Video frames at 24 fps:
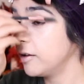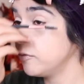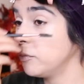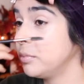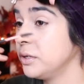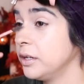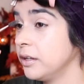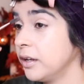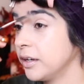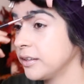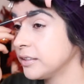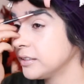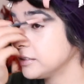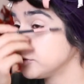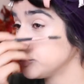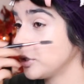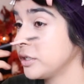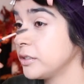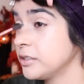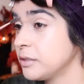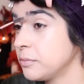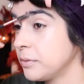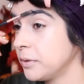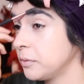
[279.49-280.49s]
I've been like
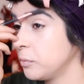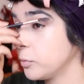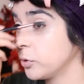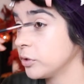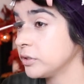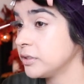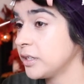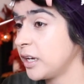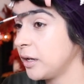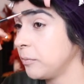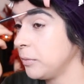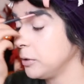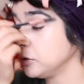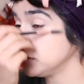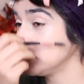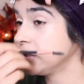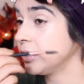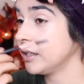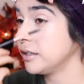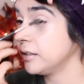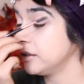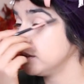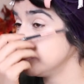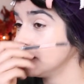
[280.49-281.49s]
trying to spend more time
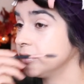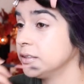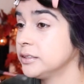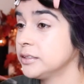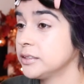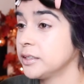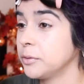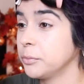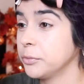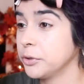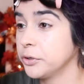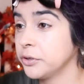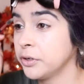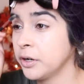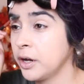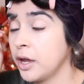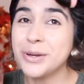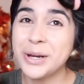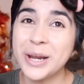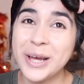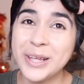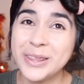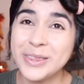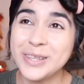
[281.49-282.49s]
outside this summer,
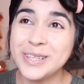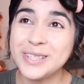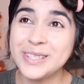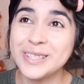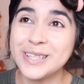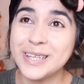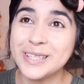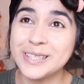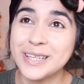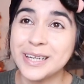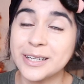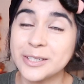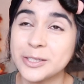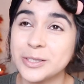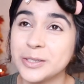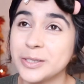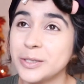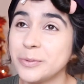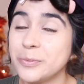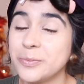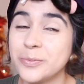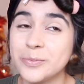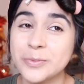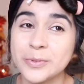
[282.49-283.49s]
but not these days actually.